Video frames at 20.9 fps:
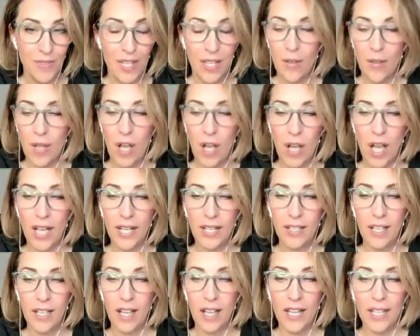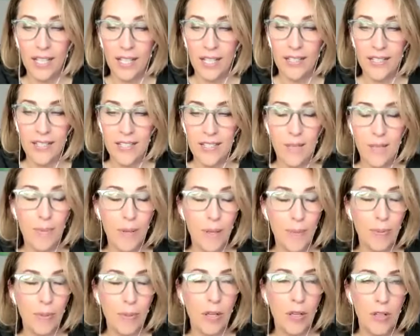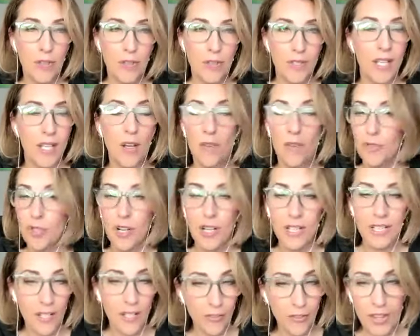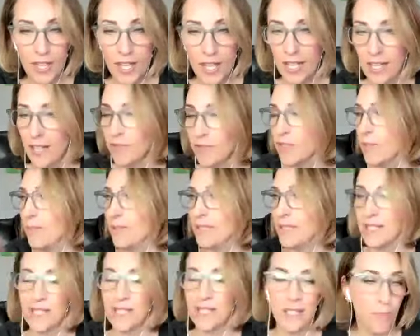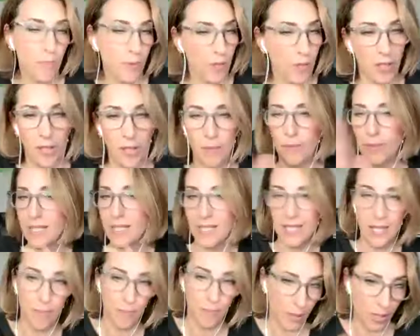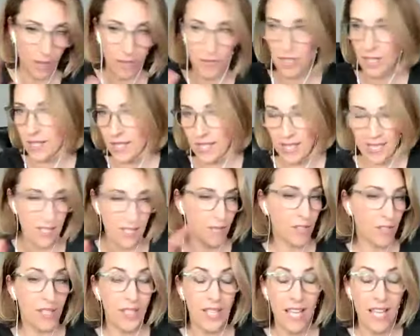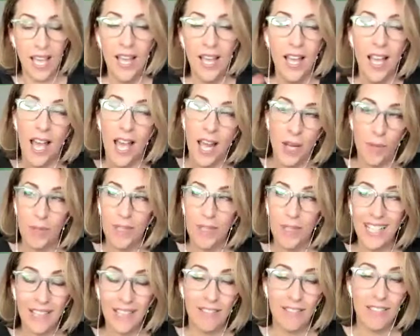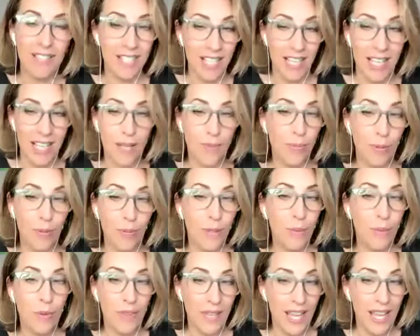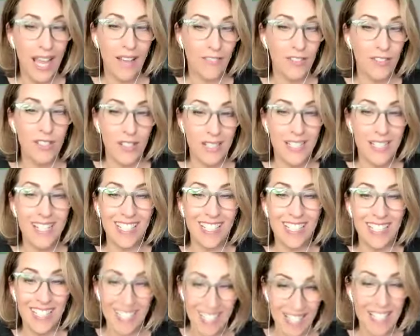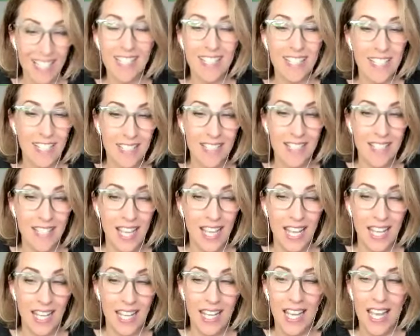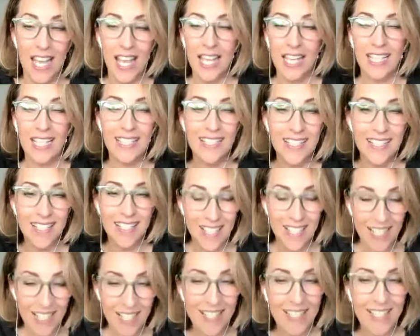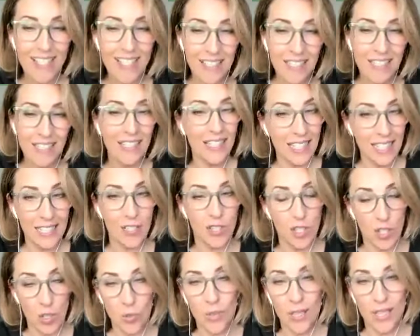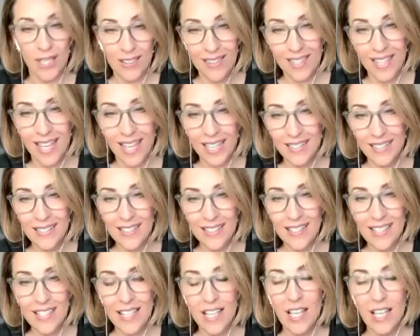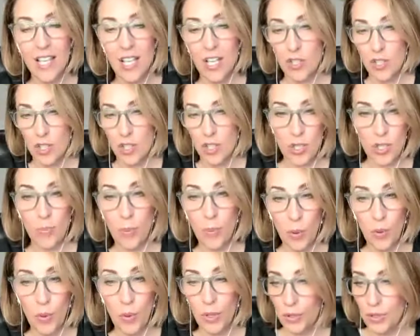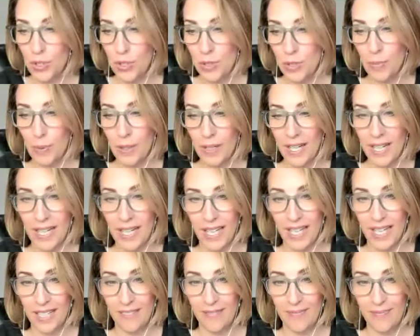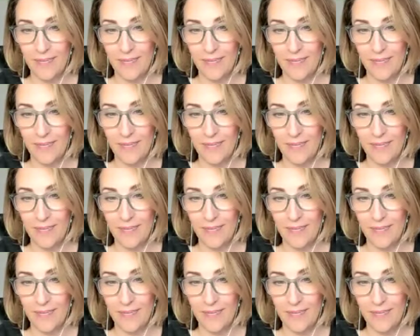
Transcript: I see people a lot say, I've tried everything. I've been to this program, been to that program, I've done this, I've done that. And I'm going to guarantee probably what they haven't done is consistency. Consistently doing things to support your sobriety.